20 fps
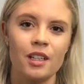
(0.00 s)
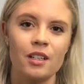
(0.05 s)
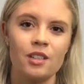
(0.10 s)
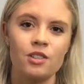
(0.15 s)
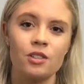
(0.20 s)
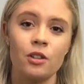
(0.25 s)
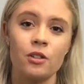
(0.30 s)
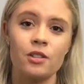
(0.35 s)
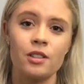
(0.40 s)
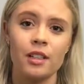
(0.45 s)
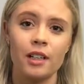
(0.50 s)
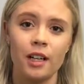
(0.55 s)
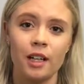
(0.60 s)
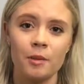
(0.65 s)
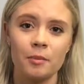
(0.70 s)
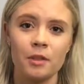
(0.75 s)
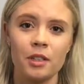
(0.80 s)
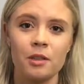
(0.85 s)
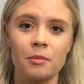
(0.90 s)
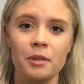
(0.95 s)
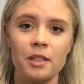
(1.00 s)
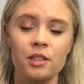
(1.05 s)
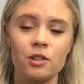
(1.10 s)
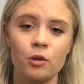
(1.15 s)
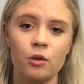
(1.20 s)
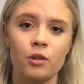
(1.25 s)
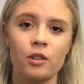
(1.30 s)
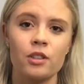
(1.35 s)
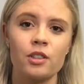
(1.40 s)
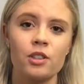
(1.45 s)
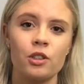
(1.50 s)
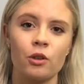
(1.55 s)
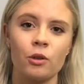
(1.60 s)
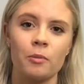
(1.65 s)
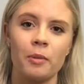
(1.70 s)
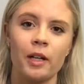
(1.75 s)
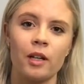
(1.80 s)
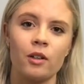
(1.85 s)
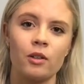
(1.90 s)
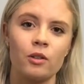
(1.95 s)
So today I'm going to be talking to you
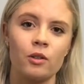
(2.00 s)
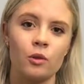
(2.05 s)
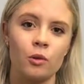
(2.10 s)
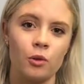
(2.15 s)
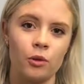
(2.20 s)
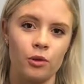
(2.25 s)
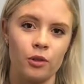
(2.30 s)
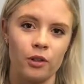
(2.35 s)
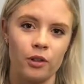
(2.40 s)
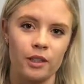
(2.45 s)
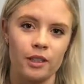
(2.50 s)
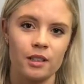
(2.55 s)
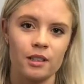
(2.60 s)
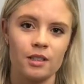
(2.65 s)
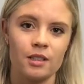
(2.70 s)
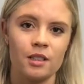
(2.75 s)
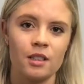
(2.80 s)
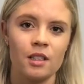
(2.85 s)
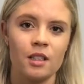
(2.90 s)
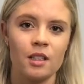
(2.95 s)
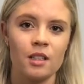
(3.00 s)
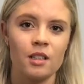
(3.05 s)
about orthotics.